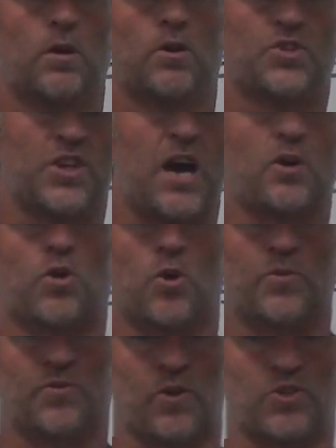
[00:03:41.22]
scout
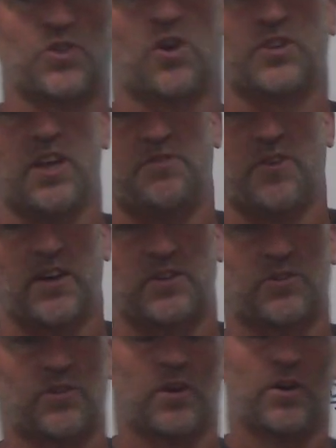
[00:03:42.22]
groups versus our
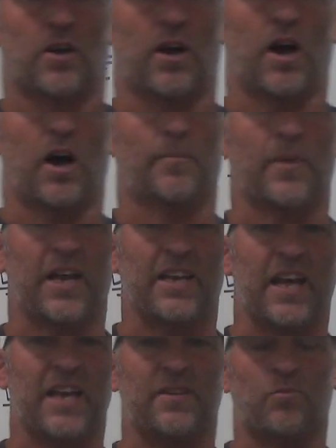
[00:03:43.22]
defense
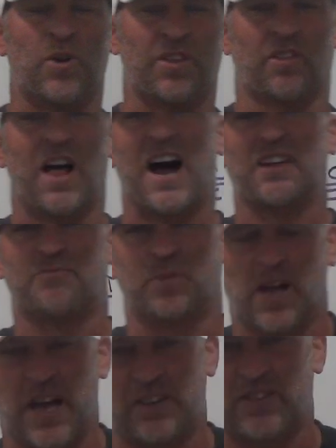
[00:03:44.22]
and with live
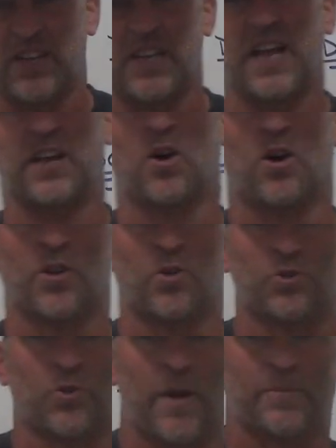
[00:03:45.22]
plays and getting all
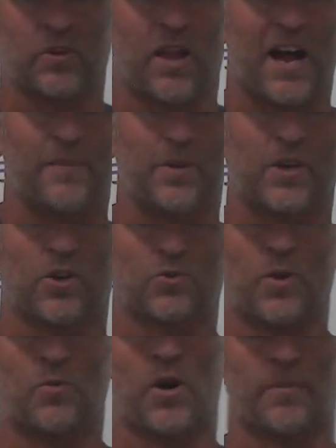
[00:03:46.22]
those reps live,
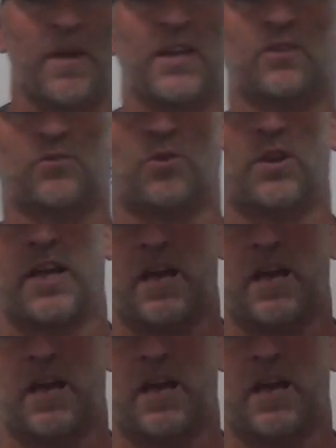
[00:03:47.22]
because we want to make it through to the